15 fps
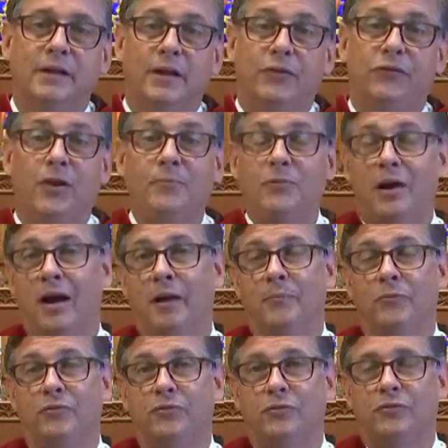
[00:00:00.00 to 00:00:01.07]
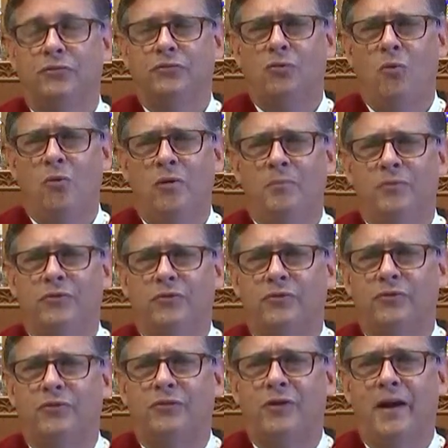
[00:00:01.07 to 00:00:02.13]
Sometimes storms
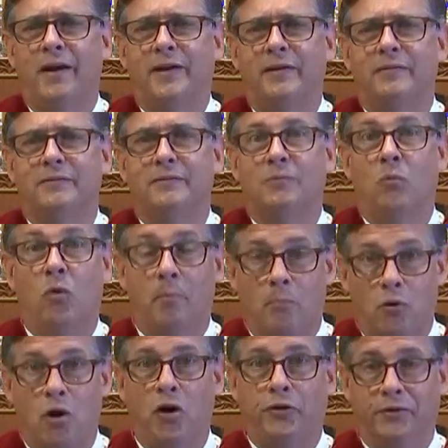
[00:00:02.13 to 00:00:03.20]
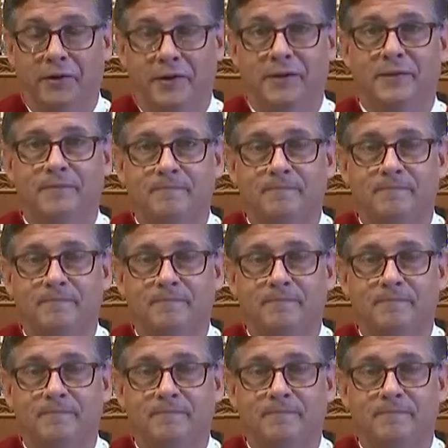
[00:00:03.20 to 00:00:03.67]
strike more broadly.